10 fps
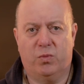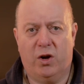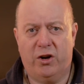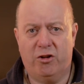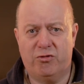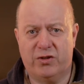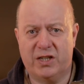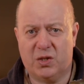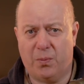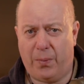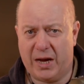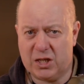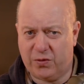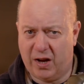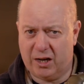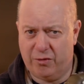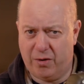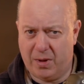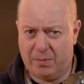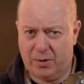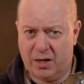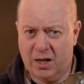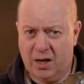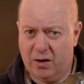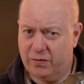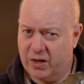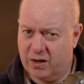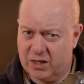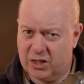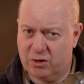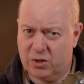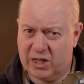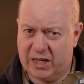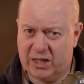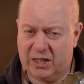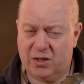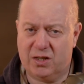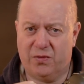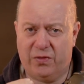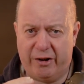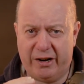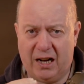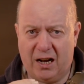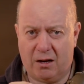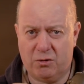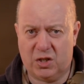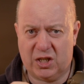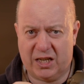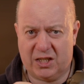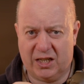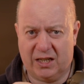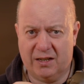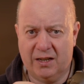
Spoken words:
100 is the base value, remember, of the ISO setting. So it's a very low setting.